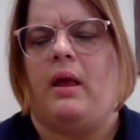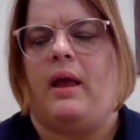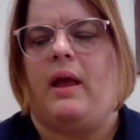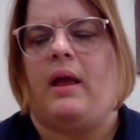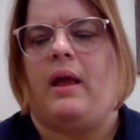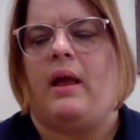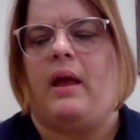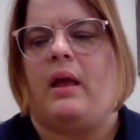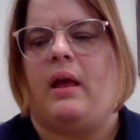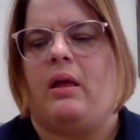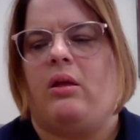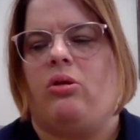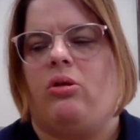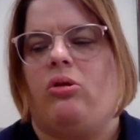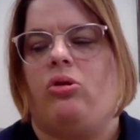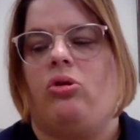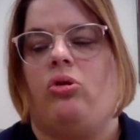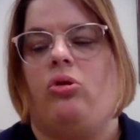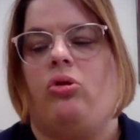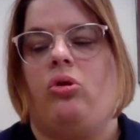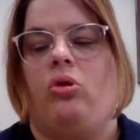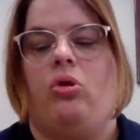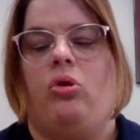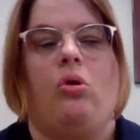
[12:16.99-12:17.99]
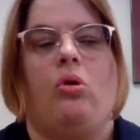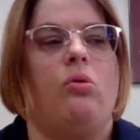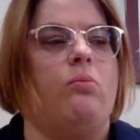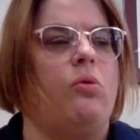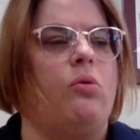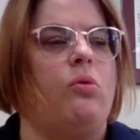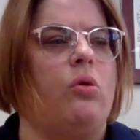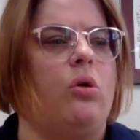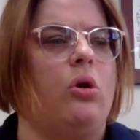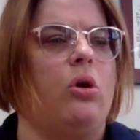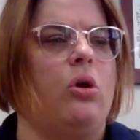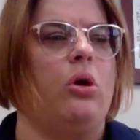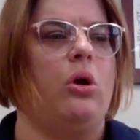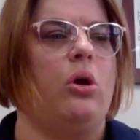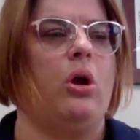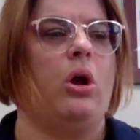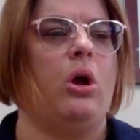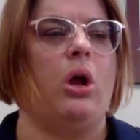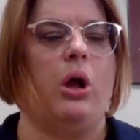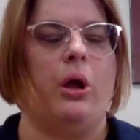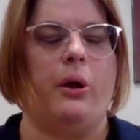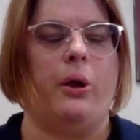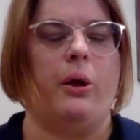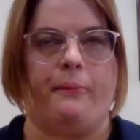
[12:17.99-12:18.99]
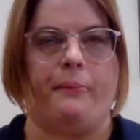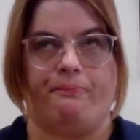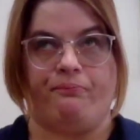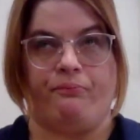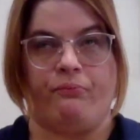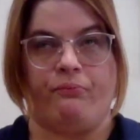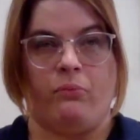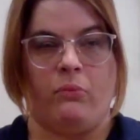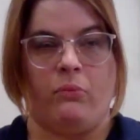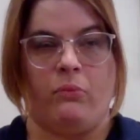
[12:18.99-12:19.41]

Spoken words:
as no more,